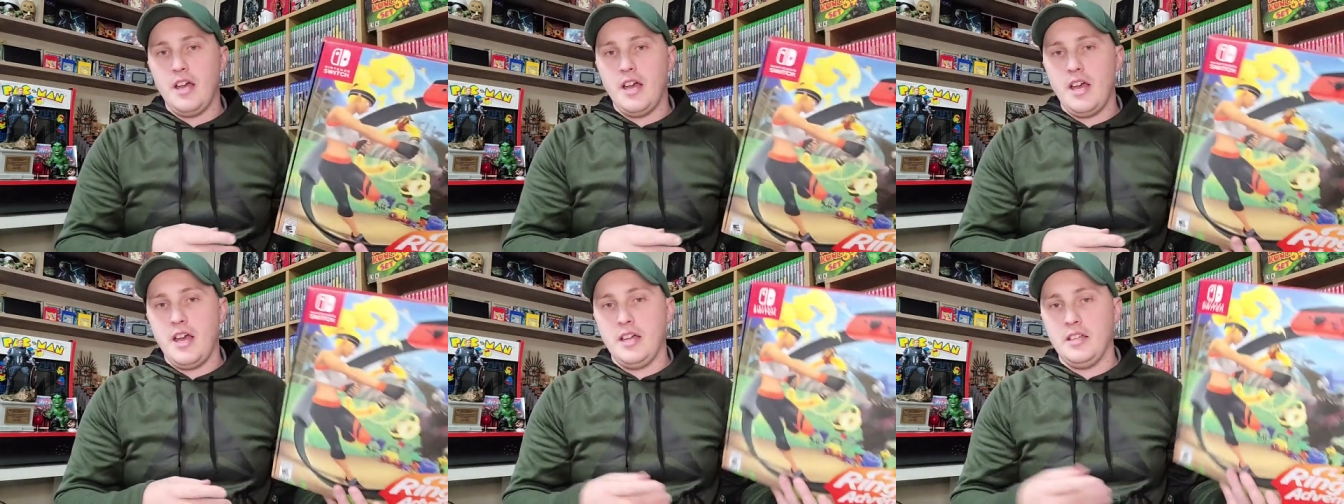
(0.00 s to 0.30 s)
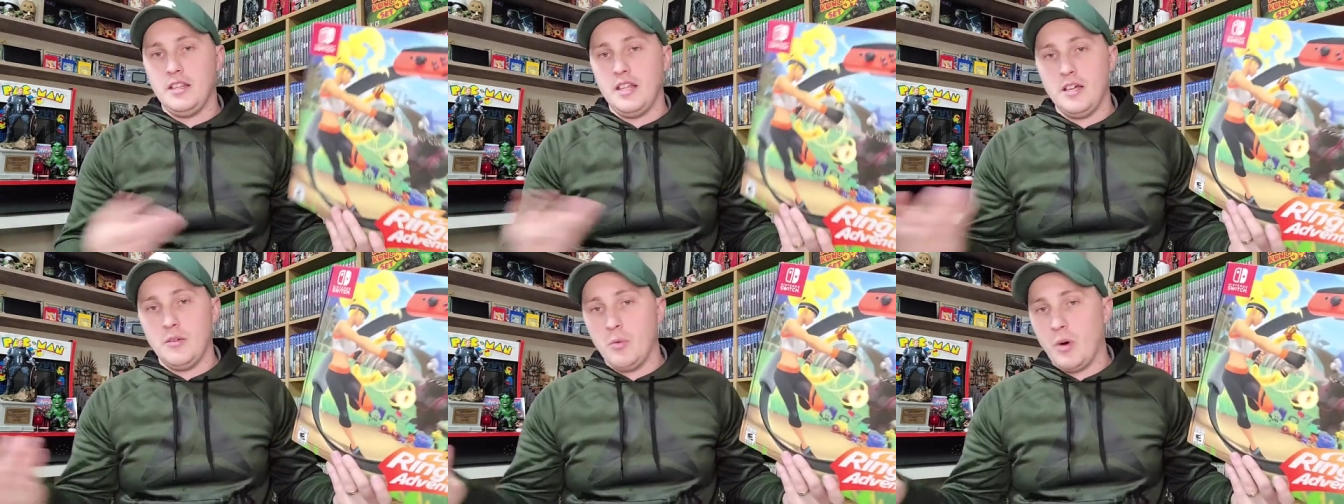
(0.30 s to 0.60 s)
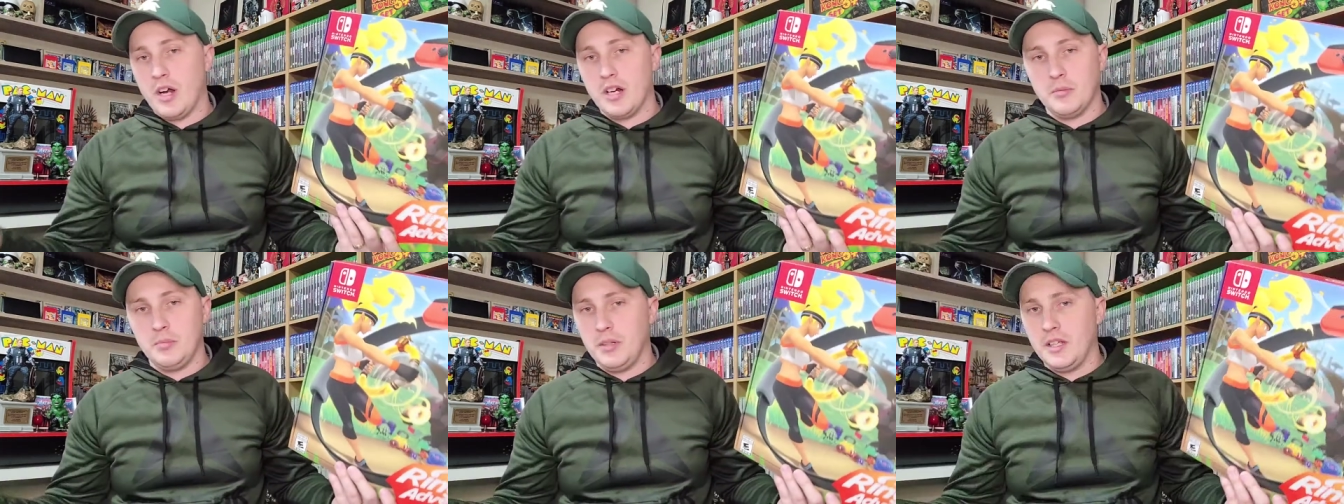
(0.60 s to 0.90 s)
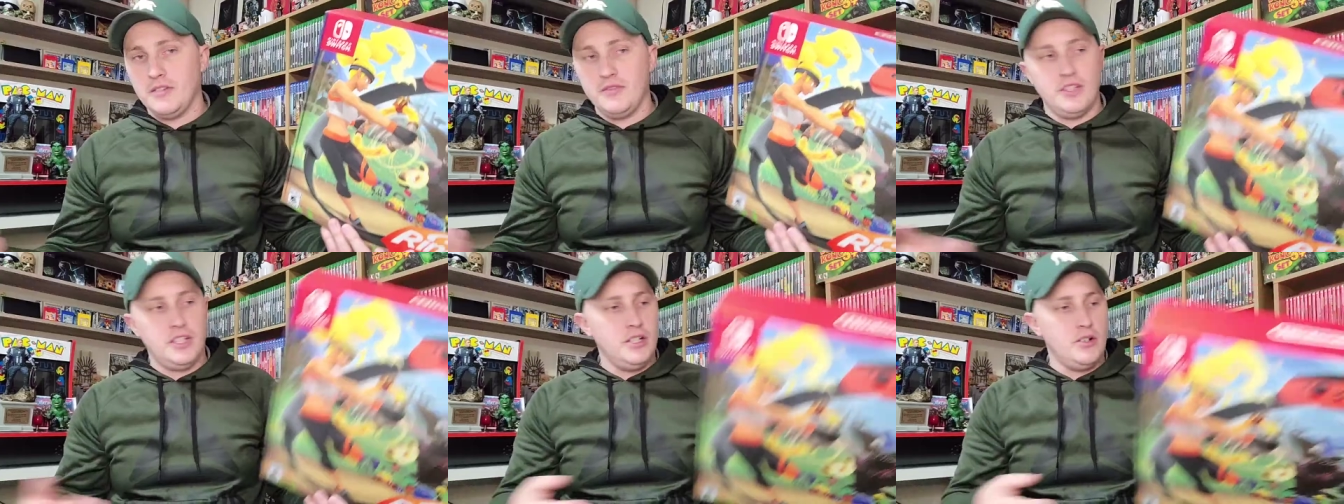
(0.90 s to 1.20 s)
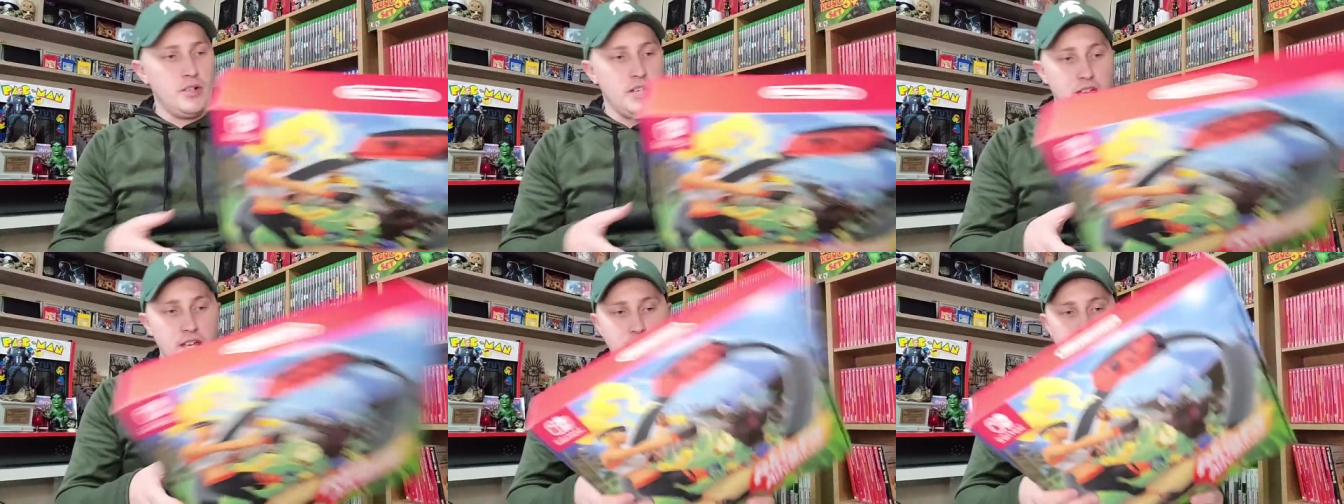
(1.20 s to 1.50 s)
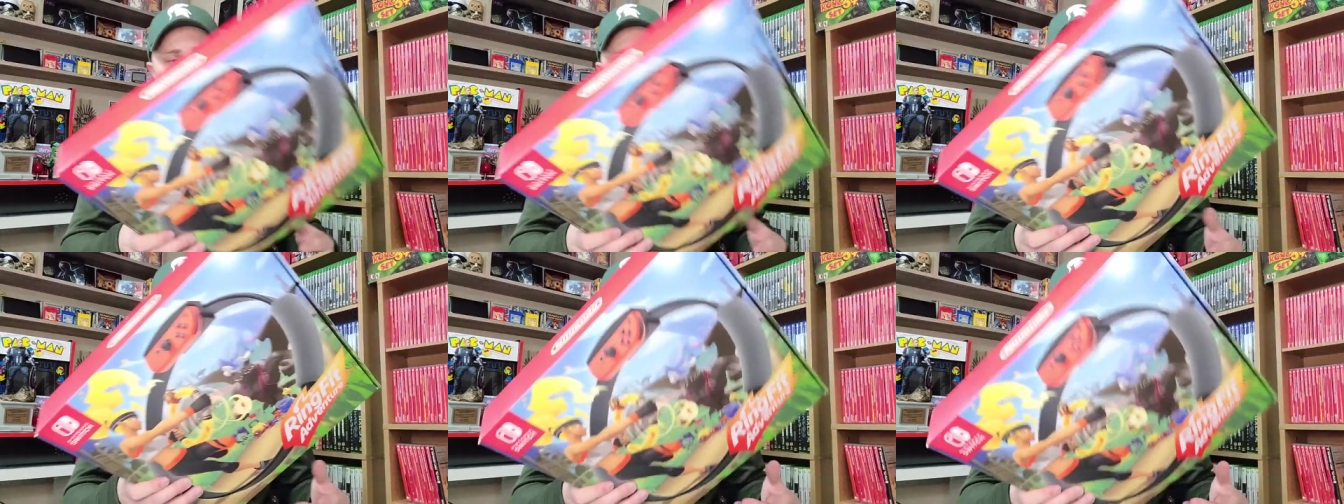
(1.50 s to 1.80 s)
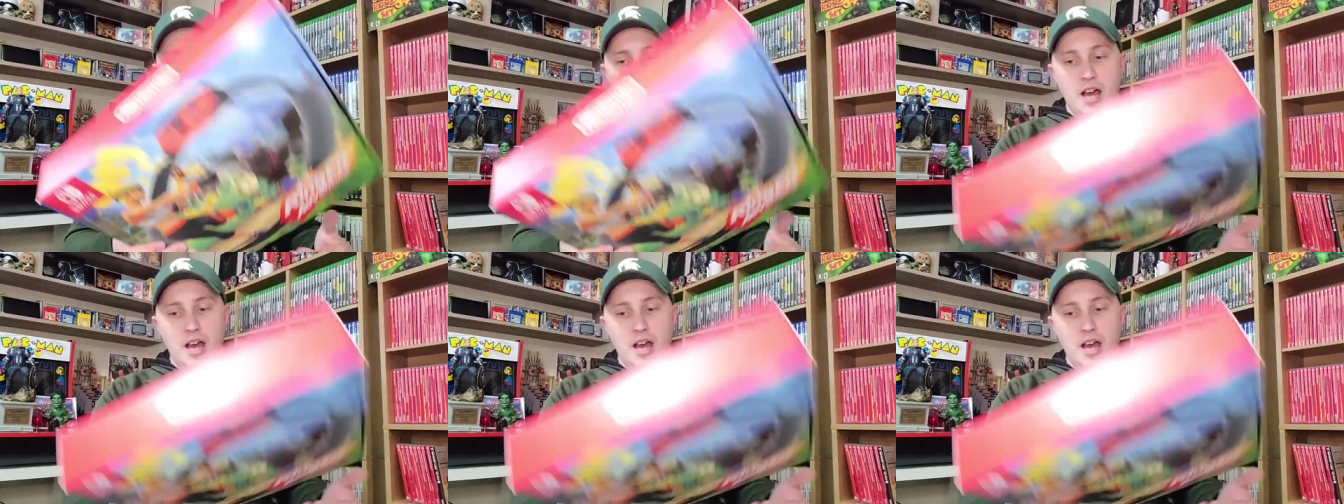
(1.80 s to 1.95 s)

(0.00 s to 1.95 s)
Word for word: and they want to play video games, this